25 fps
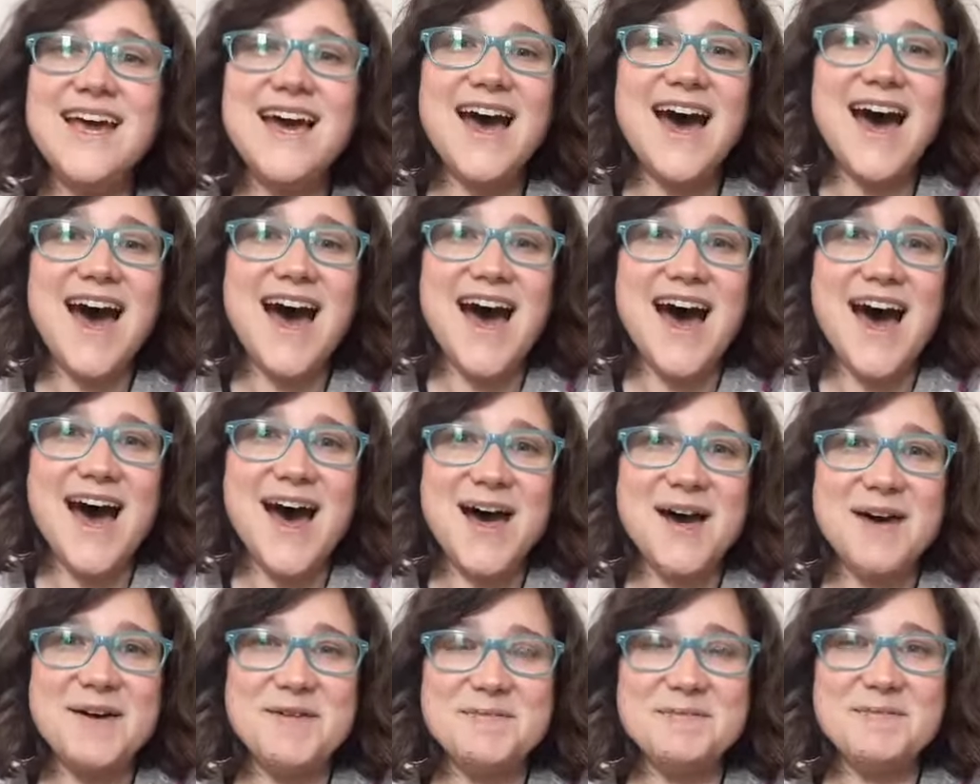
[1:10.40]

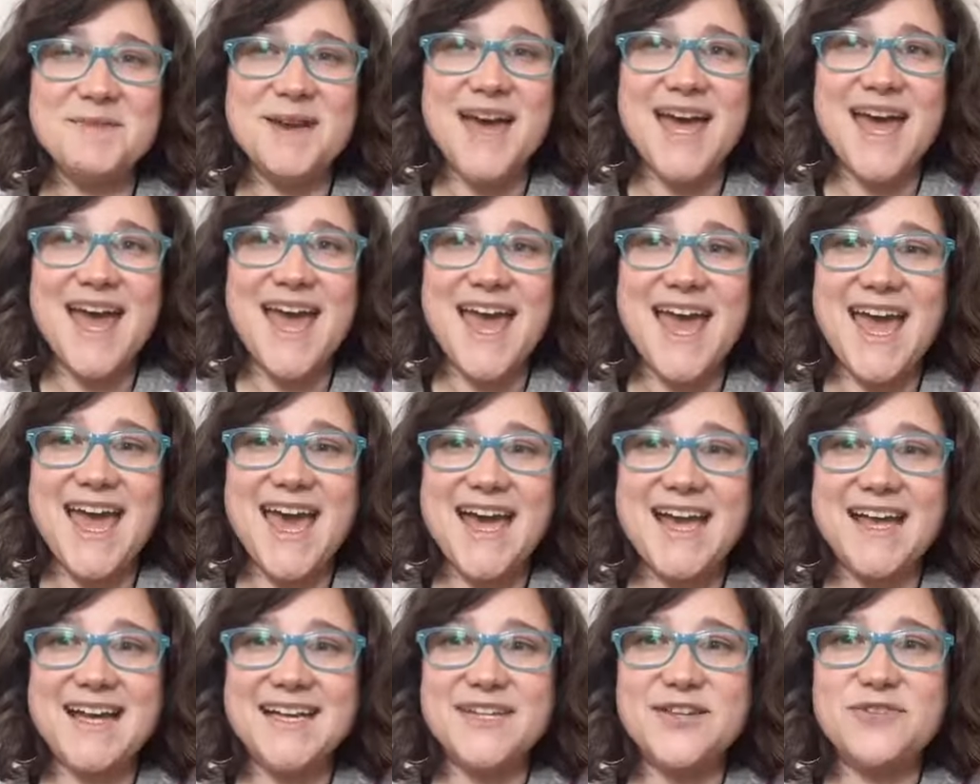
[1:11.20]

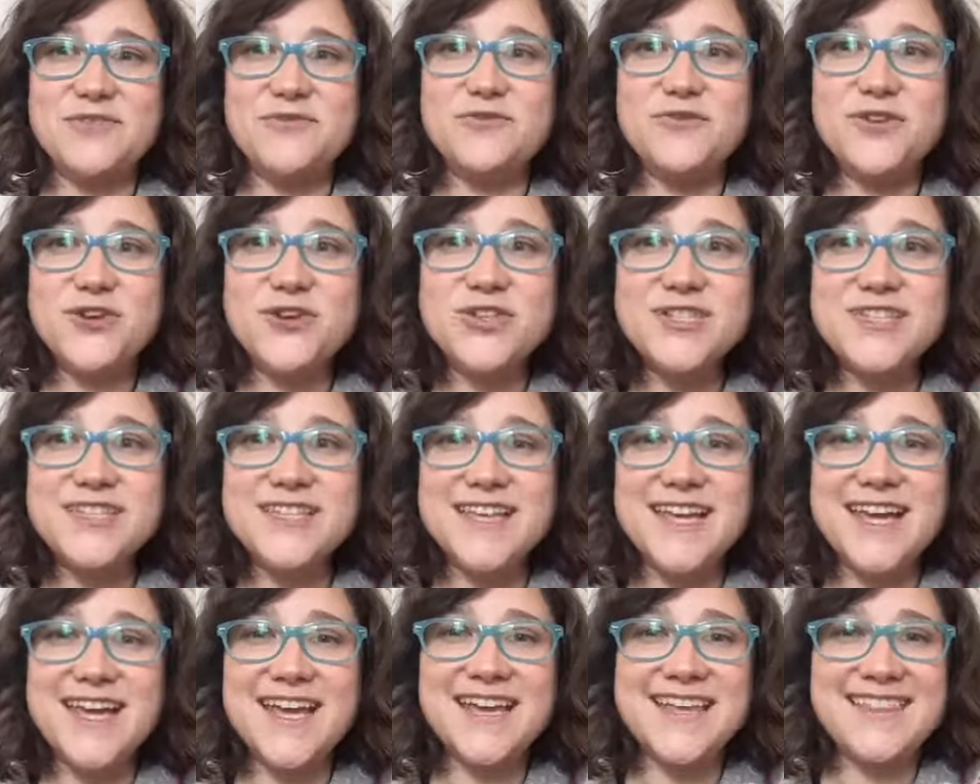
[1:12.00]
And the first
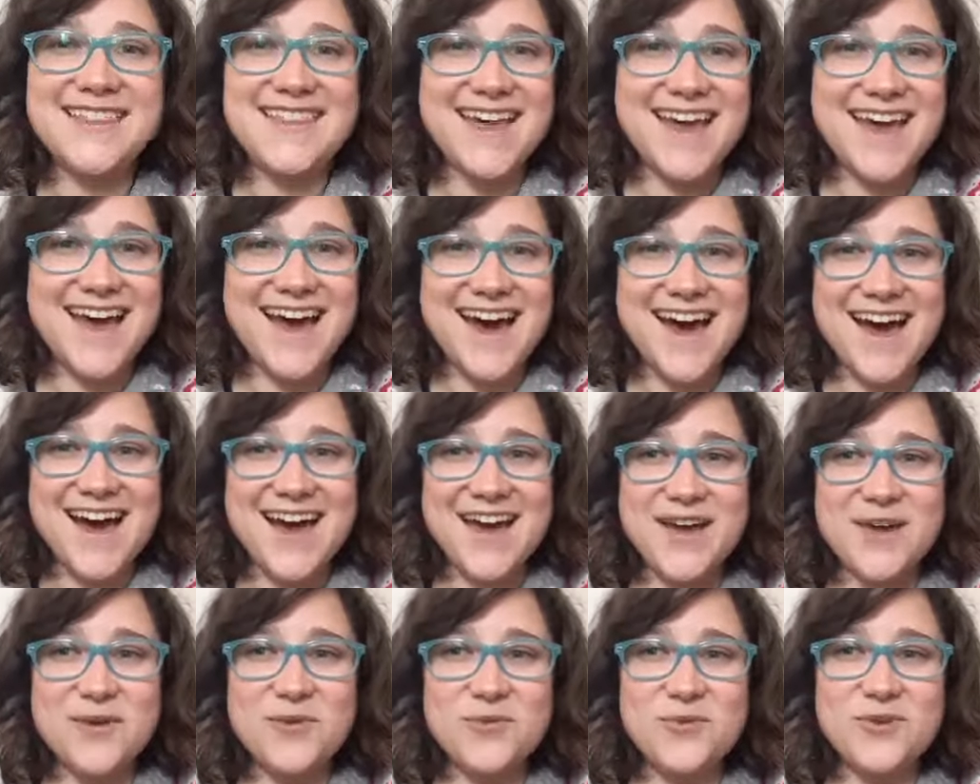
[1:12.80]
thing that
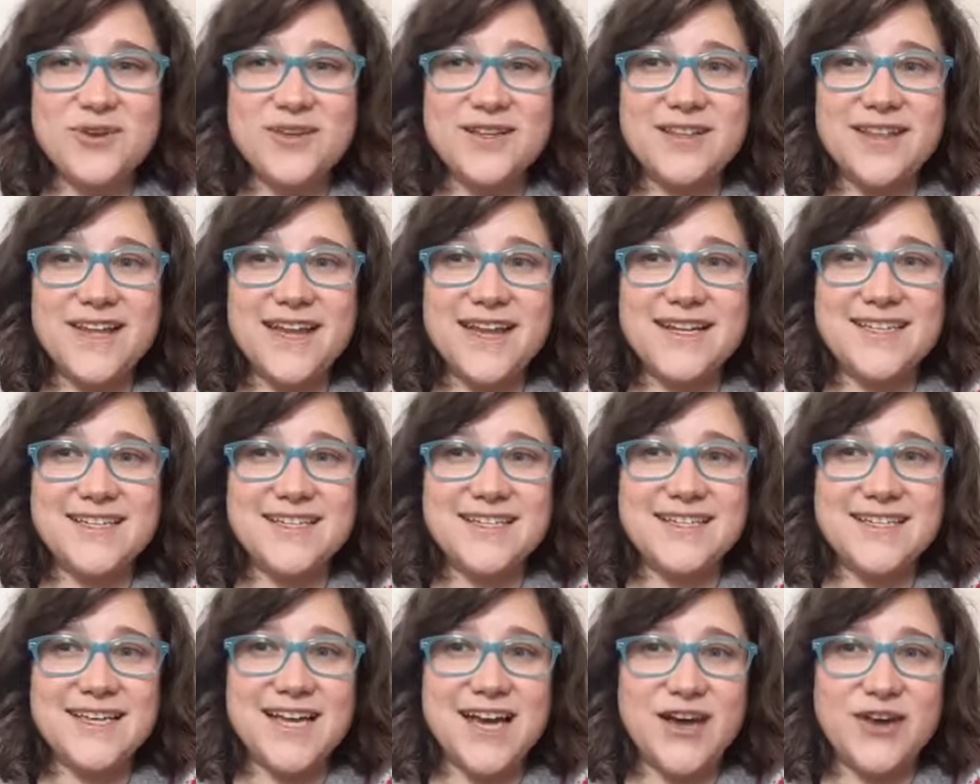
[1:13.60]
I would like to
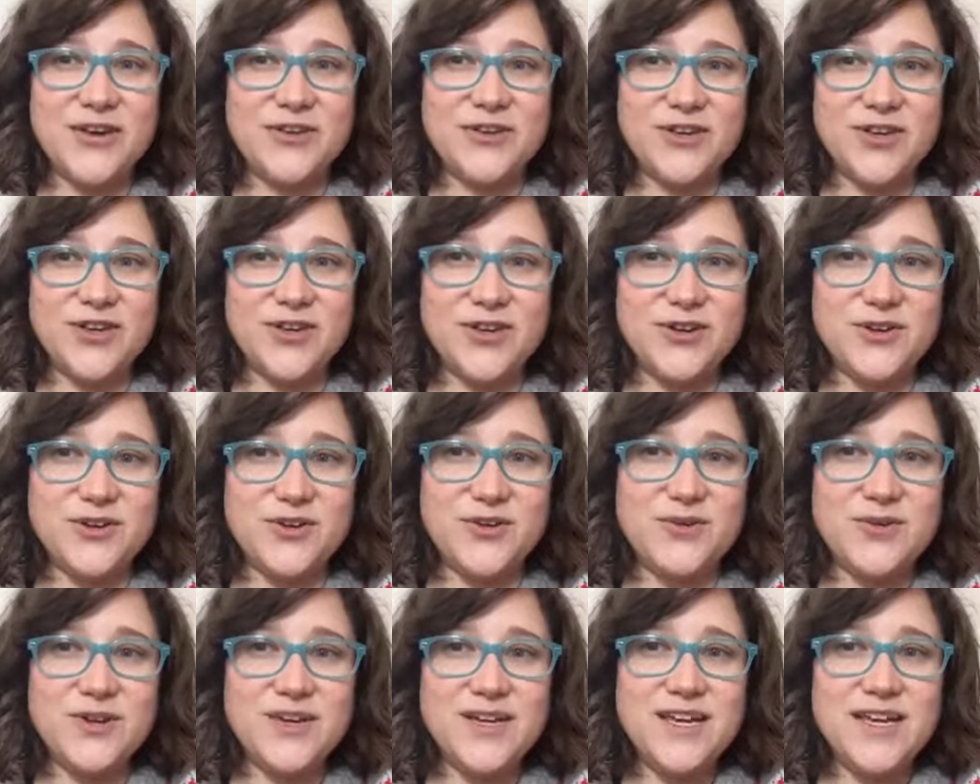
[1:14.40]
tell
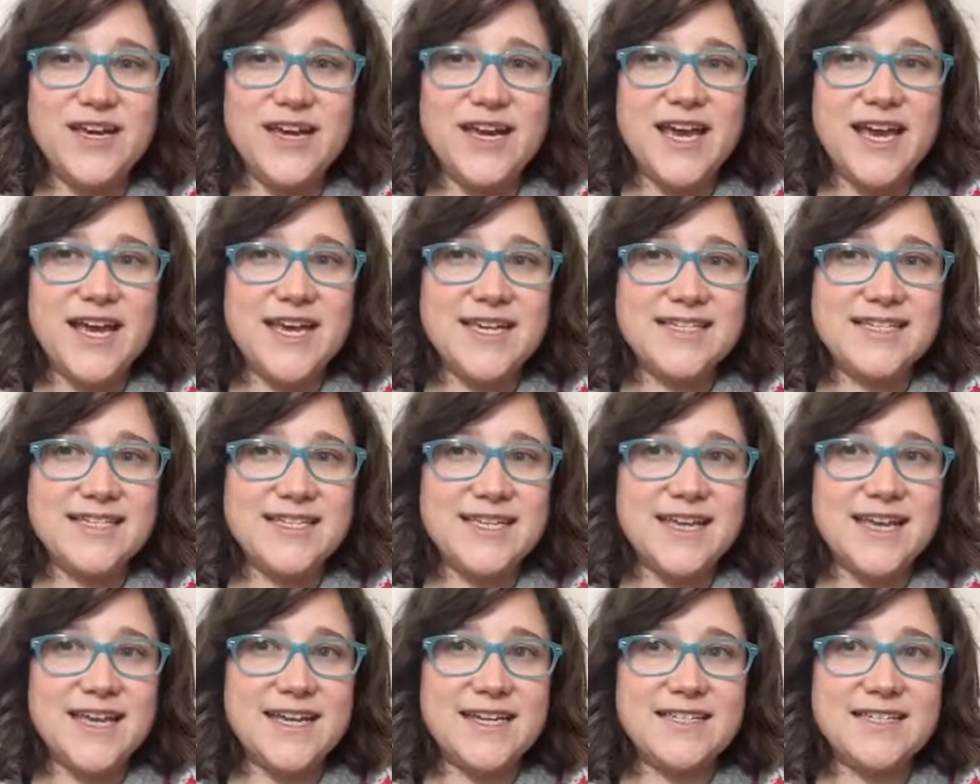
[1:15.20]
you is
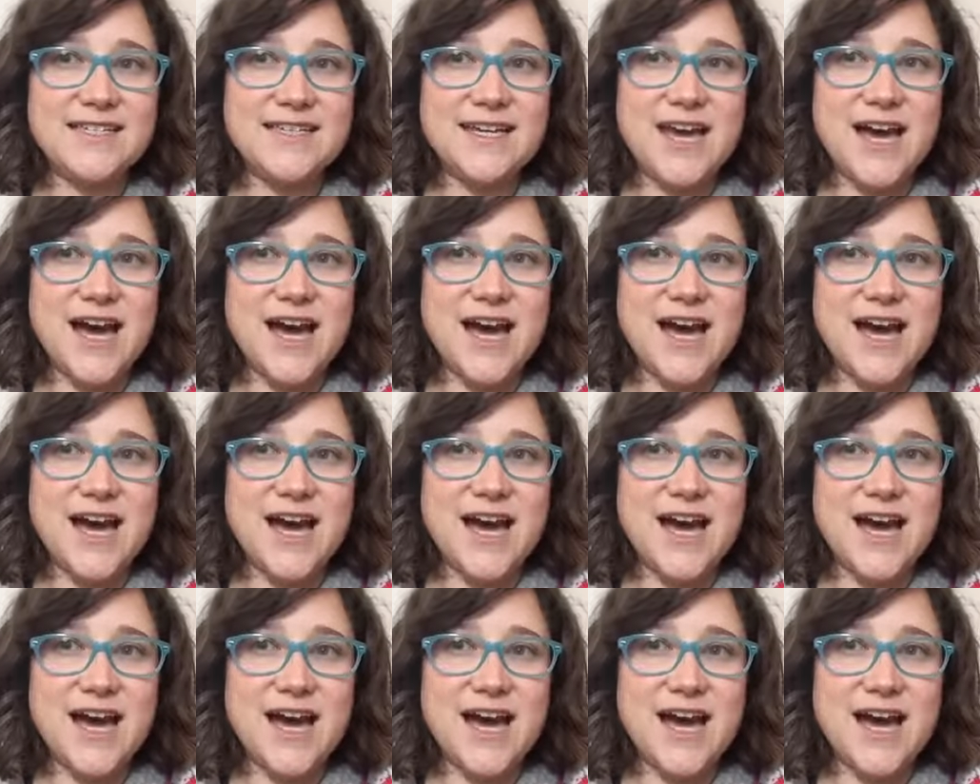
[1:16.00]
that